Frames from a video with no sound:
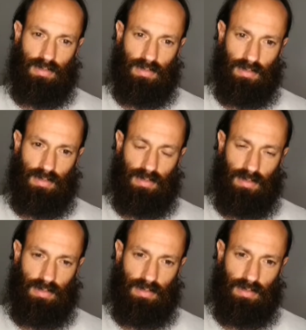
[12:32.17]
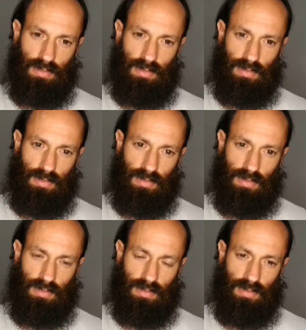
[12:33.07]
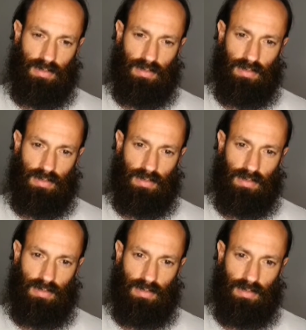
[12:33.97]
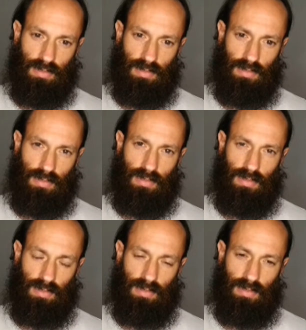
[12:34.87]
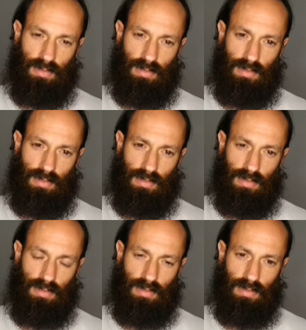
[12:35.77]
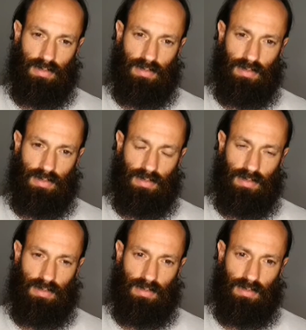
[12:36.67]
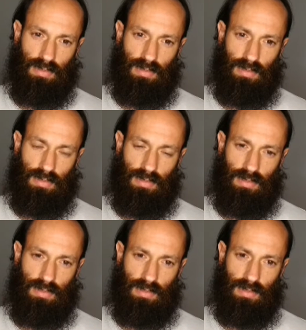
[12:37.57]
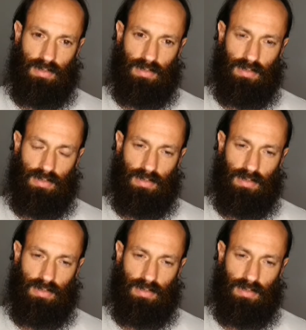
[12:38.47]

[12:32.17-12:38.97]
This person isn't speaking.